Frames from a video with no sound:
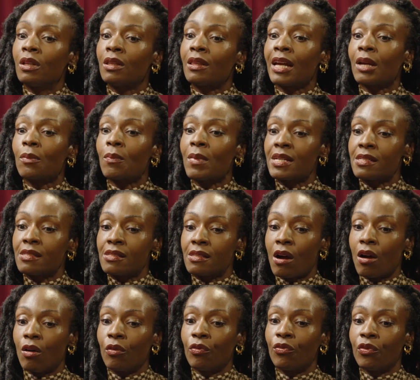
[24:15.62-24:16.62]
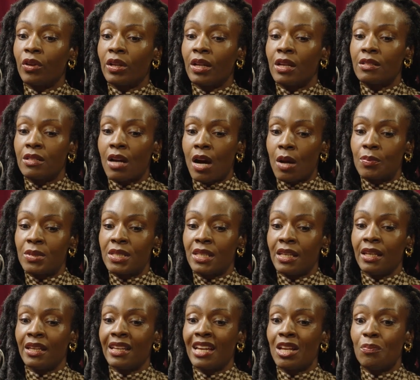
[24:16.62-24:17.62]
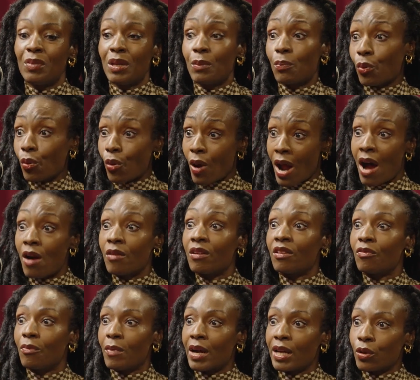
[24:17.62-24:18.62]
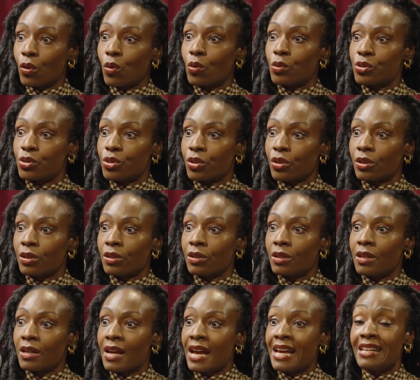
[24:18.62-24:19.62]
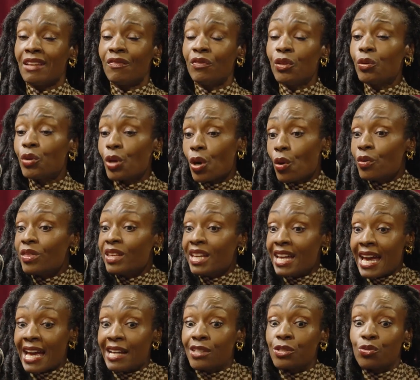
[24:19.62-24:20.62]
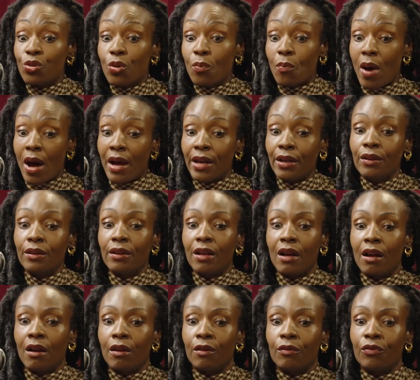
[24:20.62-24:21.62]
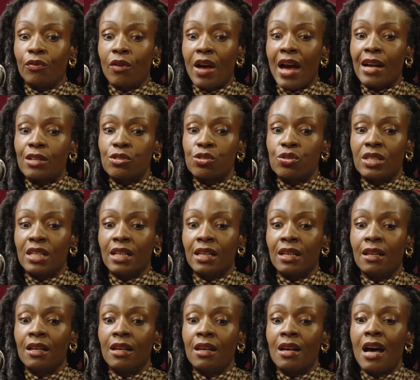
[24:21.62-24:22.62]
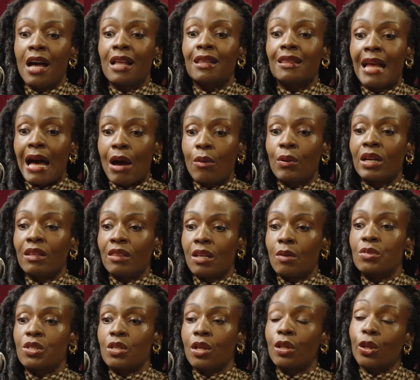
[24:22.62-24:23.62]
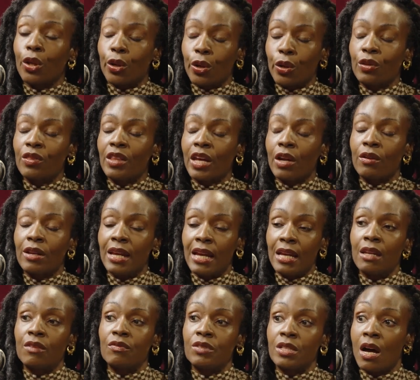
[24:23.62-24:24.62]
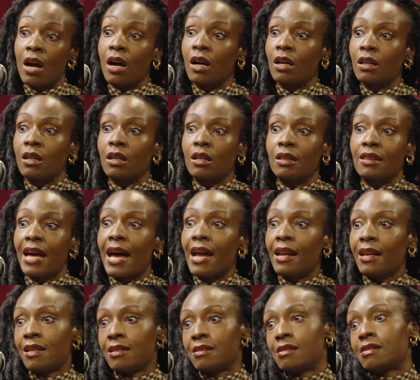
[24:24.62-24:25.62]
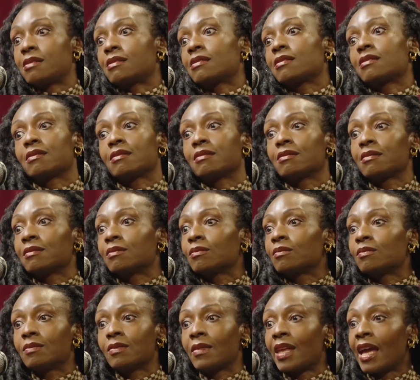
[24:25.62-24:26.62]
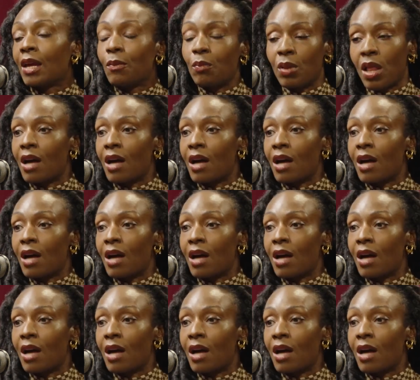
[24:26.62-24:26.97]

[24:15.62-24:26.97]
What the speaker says: like myself, an adoptee, can be proud of my culture. And if you go the extra mile of actually allowing them to learn their native tongue, that is A+.